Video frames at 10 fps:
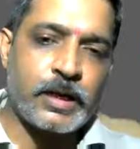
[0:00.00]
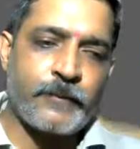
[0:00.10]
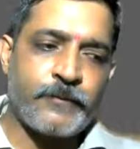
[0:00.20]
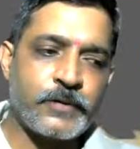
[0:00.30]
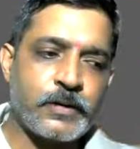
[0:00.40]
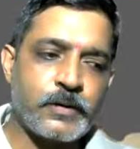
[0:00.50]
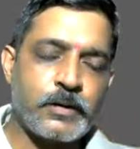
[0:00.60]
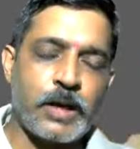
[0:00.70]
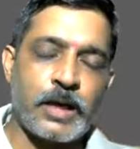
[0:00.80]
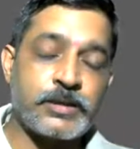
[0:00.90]
the
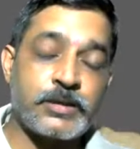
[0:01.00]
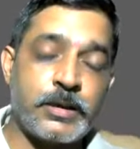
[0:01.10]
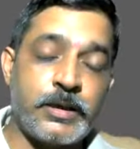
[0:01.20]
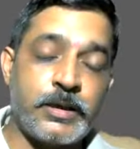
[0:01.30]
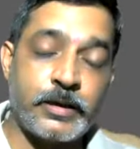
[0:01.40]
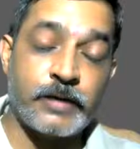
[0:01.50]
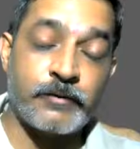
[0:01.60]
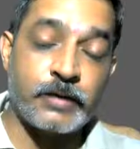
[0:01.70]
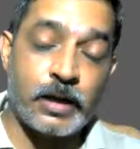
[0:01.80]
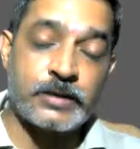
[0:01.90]
in
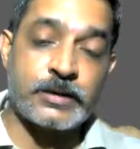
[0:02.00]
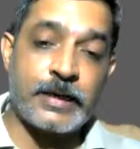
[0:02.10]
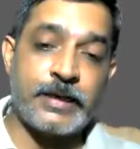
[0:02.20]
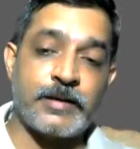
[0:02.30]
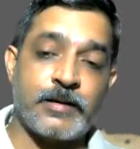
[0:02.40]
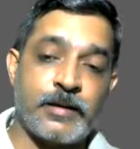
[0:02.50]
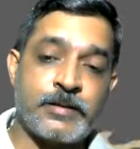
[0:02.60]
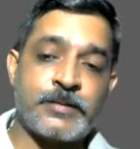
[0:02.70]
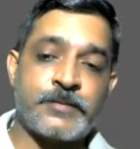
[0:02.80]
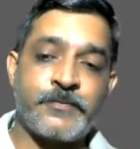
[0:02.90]
our last daily
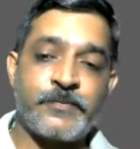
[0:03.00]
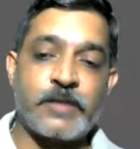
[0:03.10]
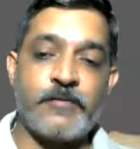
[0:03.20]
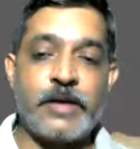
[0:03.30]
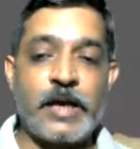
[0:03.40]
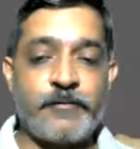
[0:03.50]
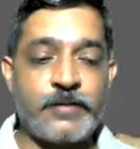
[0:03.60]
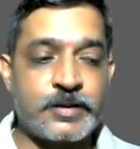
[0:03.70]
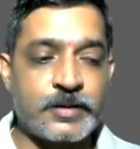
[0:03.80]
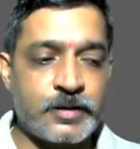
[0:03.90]
class we have
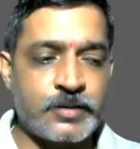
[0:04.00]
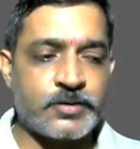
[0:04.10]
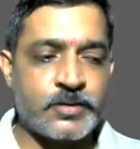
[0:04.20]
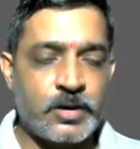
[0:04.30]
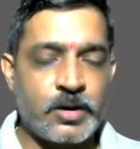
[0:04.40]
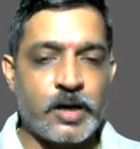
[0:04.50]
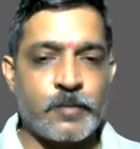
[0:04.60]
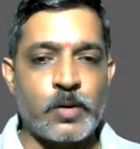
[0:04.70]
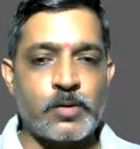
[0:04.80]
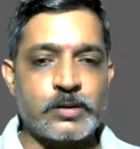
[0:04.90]
discussed
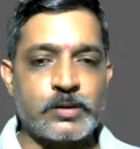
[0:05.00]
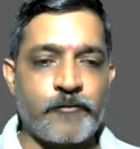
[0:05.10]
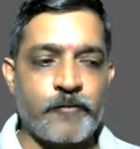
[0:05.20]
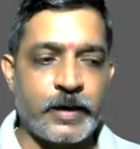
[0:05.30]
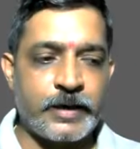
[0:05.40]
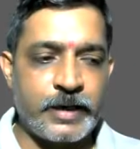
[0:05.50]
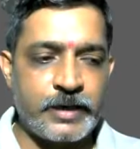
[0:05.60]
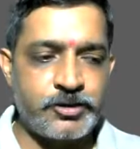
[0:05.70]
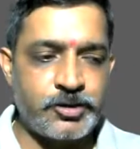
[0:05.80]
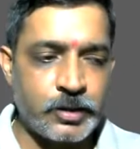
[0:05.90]
about the
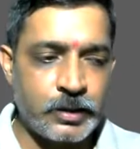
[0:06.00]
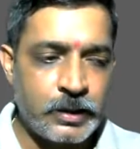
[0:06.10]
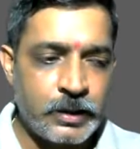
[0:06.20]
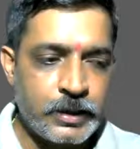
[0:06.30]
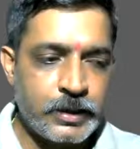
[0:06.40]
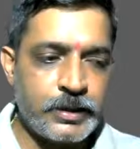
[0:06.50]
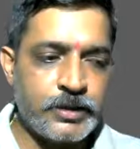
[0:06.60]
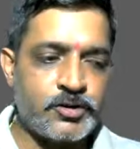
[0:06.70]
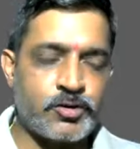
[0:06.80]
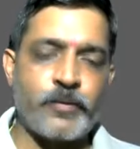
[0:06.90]
financial
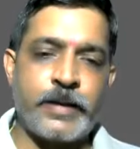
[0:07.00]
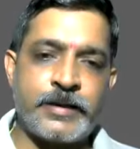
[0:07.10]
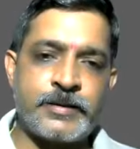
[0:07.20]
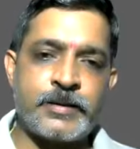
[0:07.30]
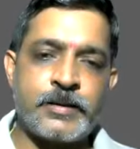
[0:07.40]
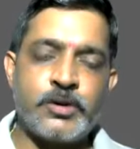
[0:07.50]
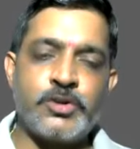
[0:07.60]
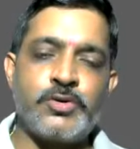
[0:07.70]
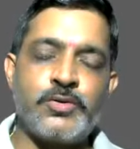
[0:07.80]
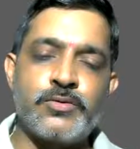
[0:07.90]
instruments
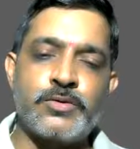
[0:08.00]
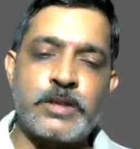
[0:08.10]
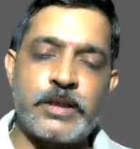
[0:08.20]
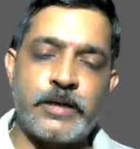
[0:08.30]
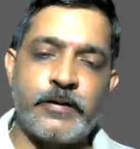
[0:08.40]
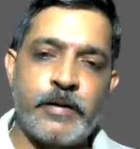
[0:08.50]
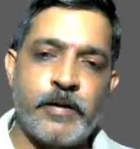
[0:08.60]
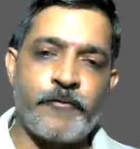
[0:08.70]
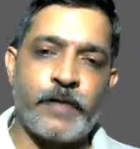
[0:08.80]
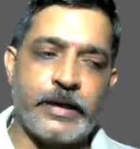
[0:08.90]
used in
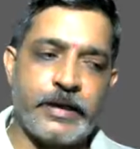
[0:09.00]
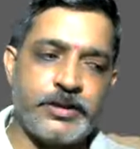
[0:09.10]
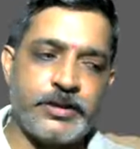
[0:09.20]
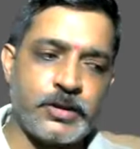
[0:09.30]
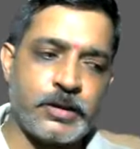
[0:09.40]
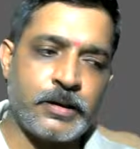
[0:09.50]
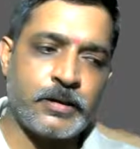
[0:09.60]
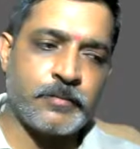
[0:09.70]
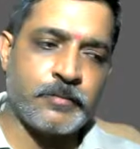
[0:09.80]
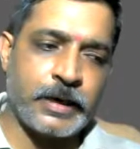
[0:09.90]
financial
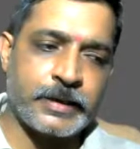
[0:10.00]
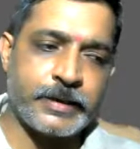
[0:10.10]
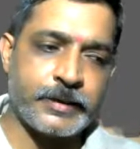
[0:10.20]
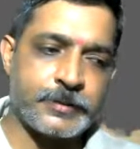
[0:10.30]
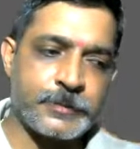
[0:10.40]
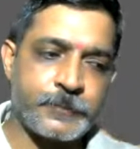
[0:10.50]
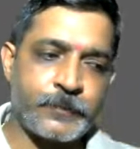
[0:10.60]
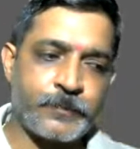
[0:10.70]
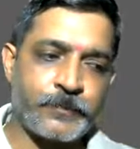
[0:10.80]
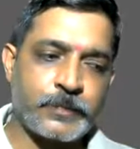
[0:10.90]
markets.
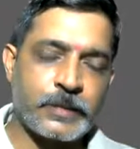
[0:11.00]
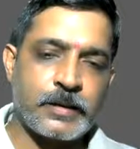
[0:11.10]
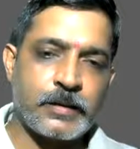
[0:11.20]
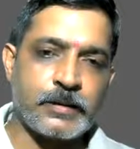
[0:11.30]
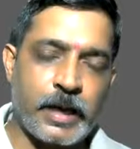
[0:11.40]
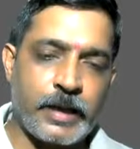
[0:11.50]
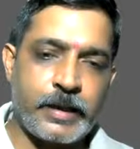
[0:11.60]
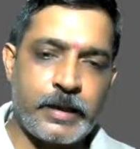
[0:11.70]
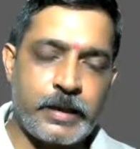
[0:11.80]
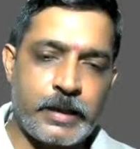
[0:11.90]
The
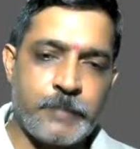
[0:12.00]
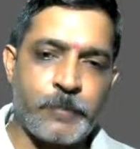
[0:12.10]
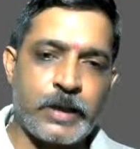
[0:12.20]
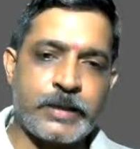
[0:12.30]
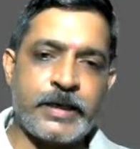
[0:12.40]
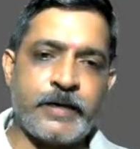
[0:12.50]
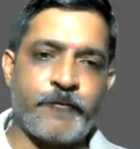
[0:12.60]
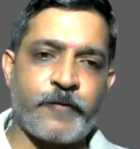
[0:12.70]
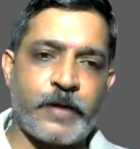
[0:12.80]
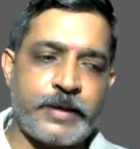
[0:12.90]
important
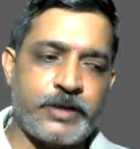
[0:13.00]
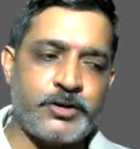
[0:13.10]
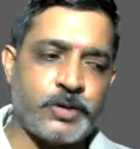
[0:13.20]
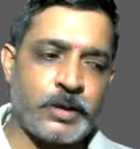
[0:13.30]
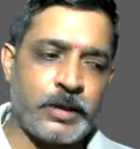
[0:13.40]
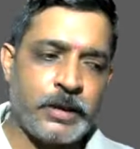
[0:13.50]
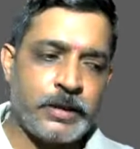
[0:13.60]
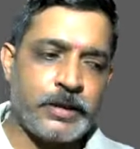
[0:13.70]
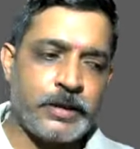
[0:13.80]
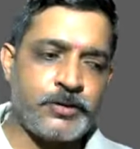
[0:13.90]
financial
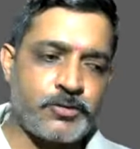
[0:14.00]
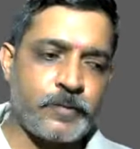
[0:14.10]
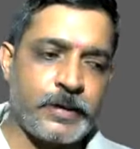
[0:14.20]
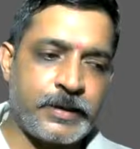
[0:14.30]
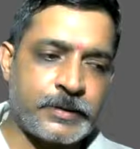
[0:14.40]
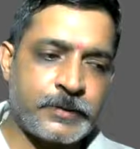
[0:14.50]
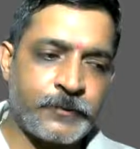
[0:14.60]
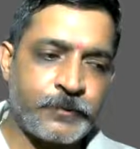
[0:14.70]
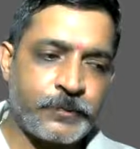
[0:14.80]
instruments